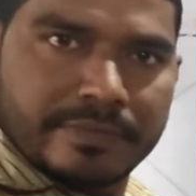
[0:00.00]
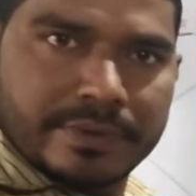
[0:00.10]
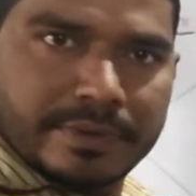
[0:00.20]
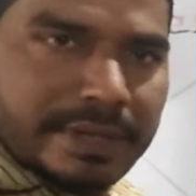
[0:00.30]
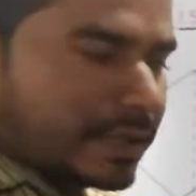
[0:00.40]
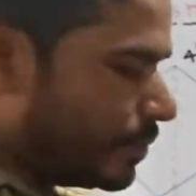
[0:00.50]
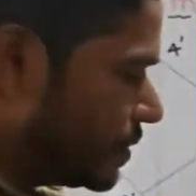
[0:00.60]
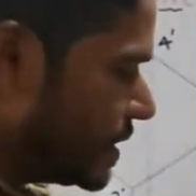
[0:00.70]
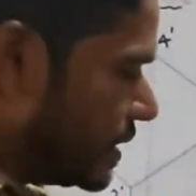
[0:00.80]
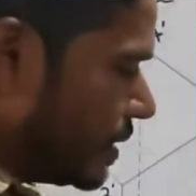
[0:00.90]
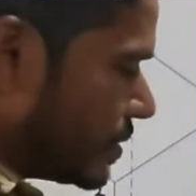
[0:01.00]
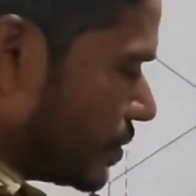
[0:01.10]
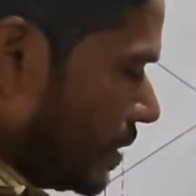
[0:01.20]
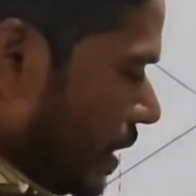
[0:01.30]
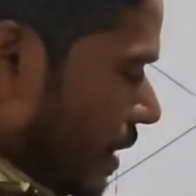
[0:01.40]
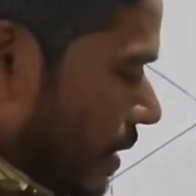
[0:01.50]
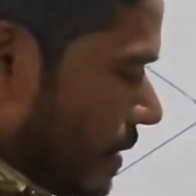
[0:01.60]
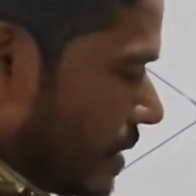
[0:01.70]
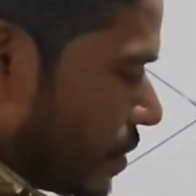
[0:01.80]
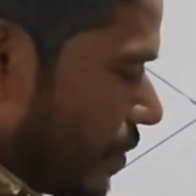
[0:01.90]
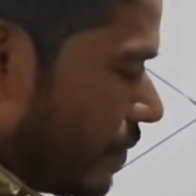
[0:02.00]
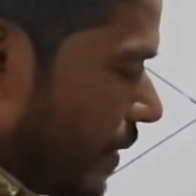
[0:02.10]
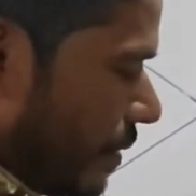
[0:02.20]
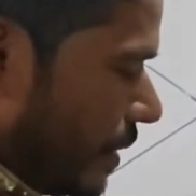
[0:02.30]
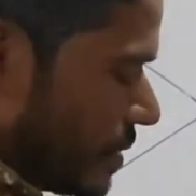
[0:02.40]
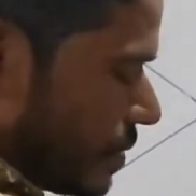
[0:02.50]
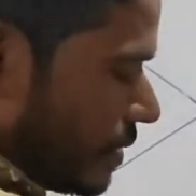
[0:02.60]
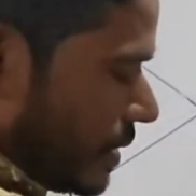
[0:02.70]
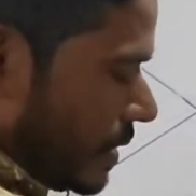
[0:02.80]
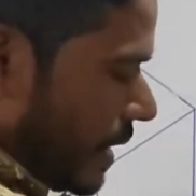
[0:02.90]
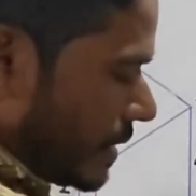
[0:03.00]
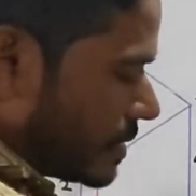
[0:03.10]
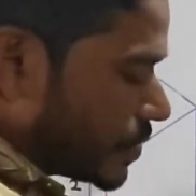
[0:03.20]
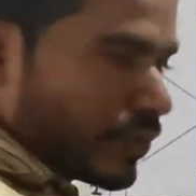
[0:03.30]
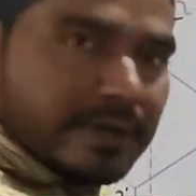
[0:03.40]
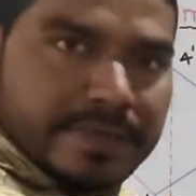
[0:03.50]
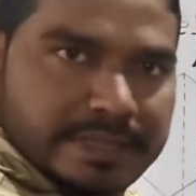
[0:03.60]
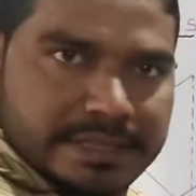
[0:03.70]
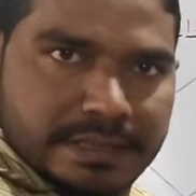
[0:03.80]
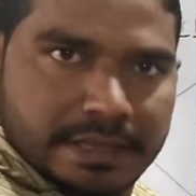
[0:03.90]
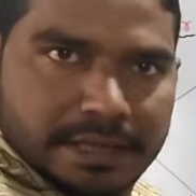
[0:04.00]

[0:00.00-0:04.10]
Okay, if you see here, so it's a square pyramid, so it has a square base,